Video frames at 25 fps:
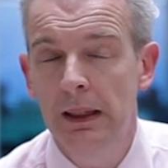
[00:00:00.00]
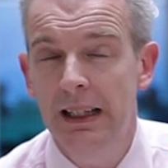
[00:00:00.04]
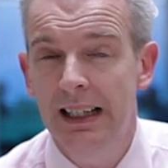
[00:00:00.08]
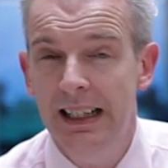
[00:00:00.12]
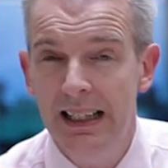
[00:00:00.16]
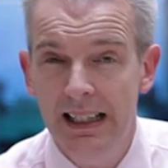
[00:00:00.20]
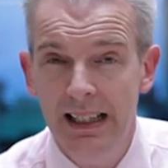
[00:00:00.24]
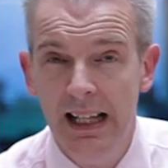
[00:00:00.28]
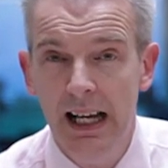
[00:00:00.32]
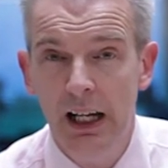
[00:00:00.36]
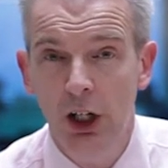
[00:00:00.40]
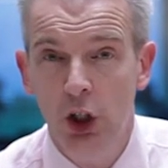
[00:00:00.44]

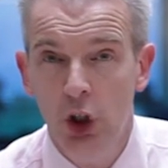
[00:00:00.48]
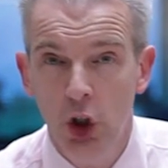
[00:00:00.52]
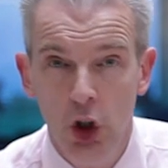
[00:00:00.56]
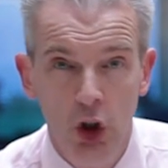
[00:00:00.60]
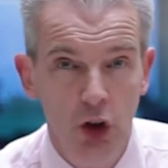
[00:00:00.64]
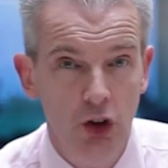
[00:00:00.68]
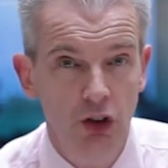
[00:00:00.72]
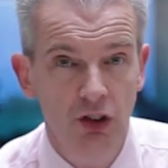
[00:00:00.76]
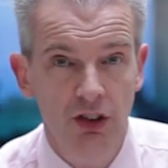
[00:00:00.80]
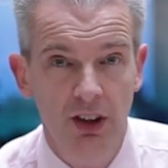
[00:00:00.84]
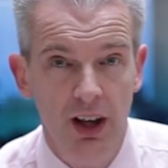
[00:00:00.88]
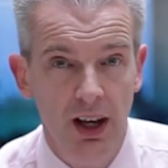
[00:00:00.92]
In that
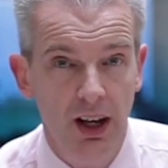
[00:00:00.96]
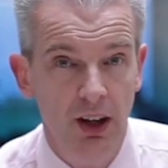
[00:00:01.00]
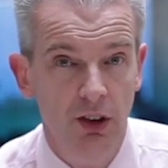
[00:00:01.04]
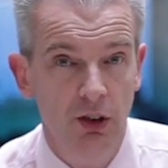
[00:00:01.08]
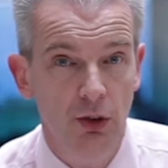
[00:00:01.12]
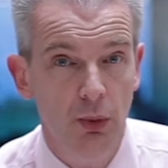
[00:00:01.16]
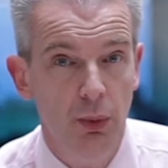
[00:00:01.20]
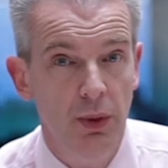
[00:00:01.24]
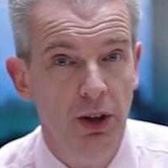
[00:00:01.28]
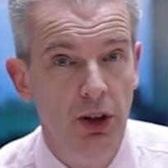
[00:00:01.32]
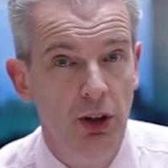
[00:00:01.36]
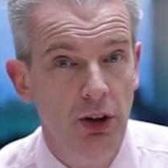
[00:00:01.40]

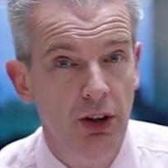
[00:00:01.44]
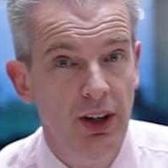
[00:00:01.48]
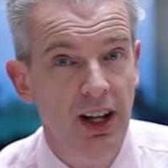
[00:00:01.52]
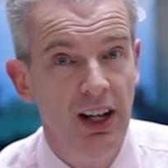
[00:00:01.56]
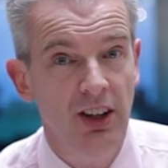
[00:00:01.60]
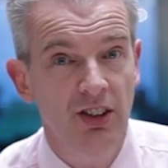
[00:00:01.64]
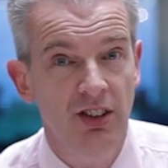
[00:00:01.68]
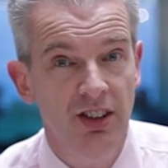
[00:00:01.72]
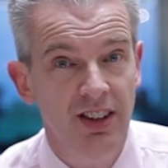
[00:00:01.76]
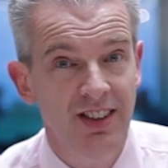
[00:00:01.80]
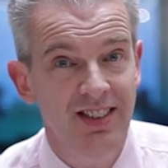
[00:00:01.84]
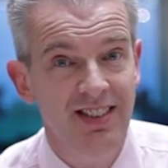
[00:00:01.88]
context, we could
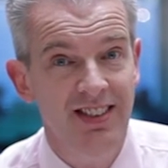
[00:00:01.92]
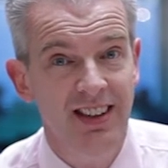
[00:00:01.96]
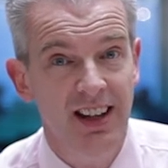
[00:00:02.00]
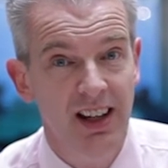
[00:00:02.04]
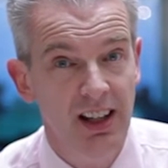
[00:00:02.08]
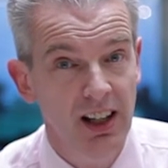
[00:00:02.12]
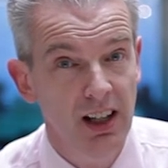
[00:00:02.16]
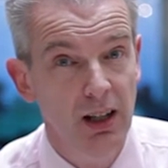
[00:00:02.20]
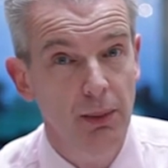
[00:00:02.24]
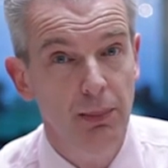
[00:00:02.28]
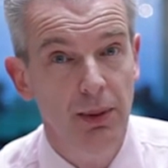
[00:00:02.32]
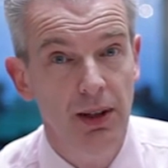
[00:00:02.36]
actually see a
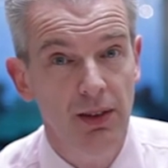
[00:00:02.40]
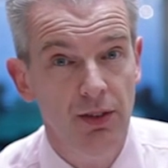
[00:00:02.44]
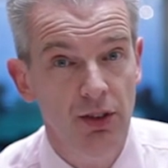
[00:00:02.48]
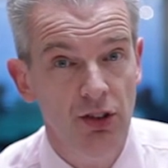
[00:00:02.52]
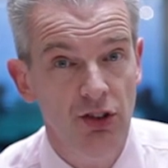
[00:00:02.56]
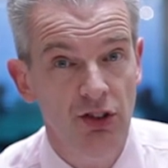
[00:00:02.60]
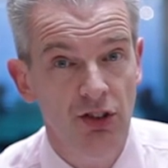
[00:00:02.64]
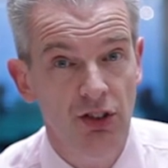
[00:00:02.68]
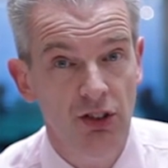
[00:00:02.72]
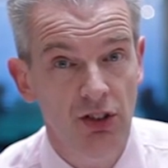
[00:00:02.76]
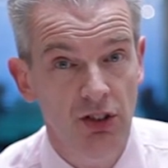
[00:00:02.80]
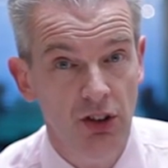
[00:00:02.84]
little bit of a
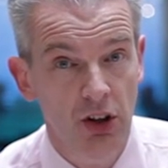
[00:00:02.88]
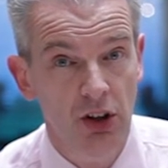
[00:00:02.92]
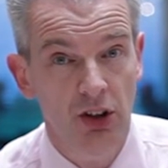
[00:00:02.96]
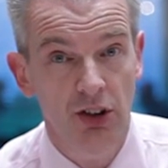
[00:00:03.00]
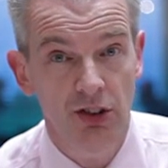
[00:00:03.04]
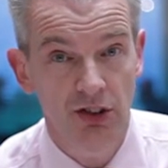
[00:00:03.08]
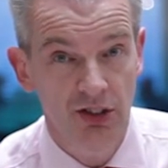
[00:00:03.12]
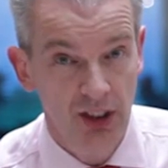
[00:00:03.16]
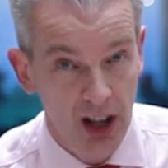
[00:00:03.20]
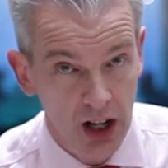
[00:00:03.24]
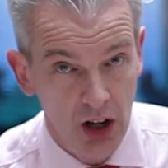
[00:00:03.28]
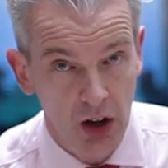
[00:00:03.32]
dollar
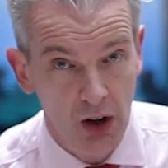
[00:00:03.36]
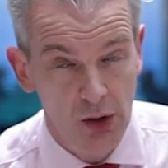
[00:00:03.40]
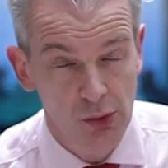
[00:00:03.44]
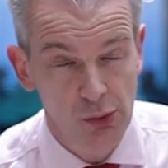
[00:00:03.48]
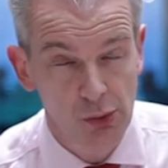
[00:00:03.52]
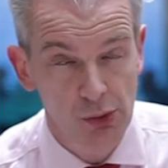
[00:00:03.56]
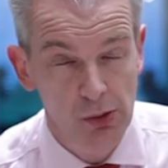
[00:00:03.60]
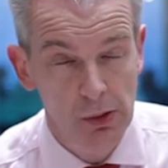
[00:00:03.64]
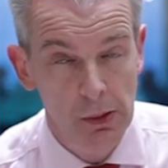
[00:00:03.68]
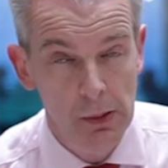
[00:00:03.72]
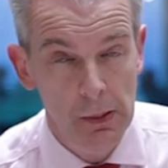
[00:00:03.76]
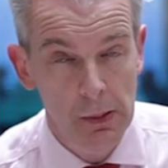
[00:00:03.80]
sell off